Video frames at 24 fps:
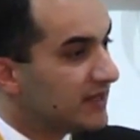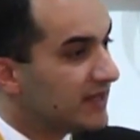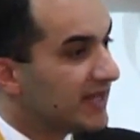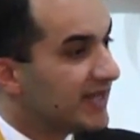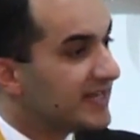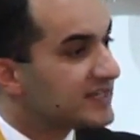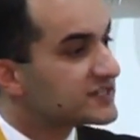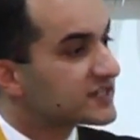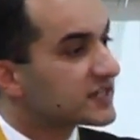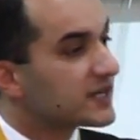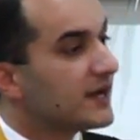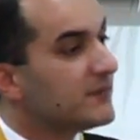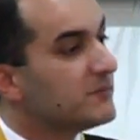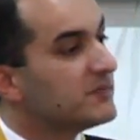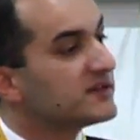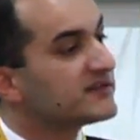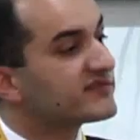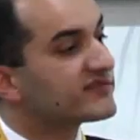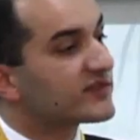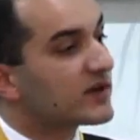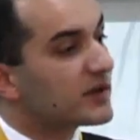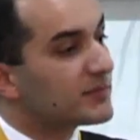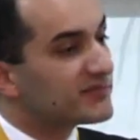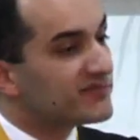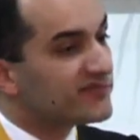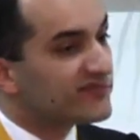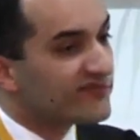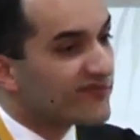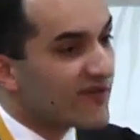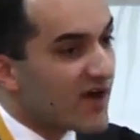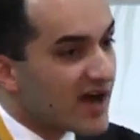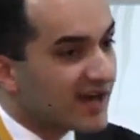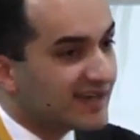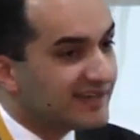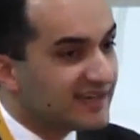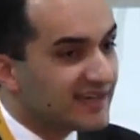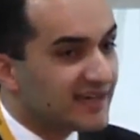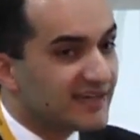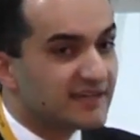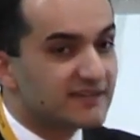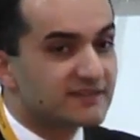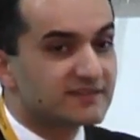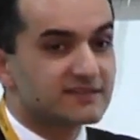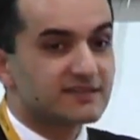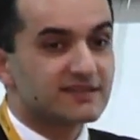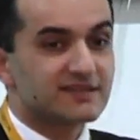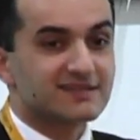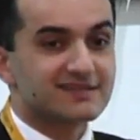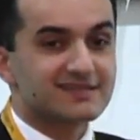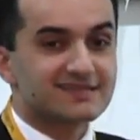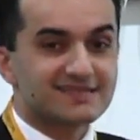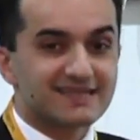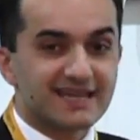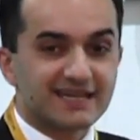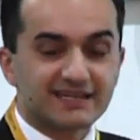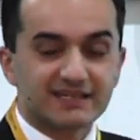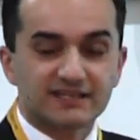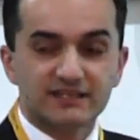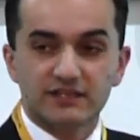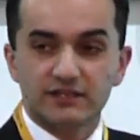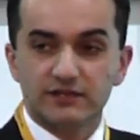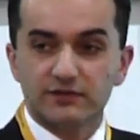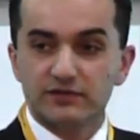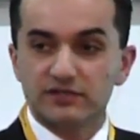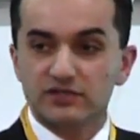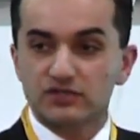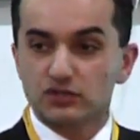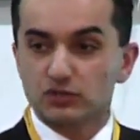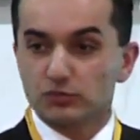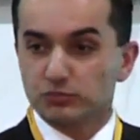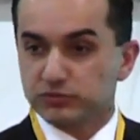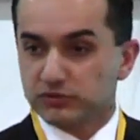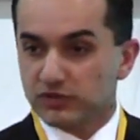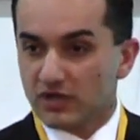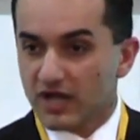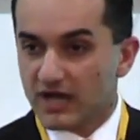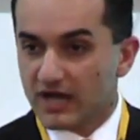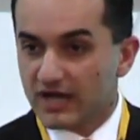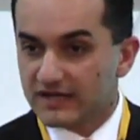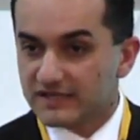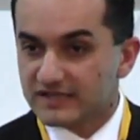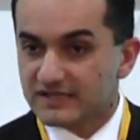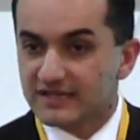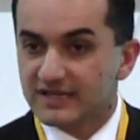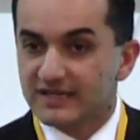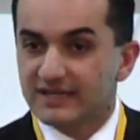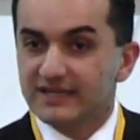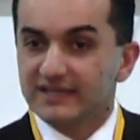is coming from finite secondary supplies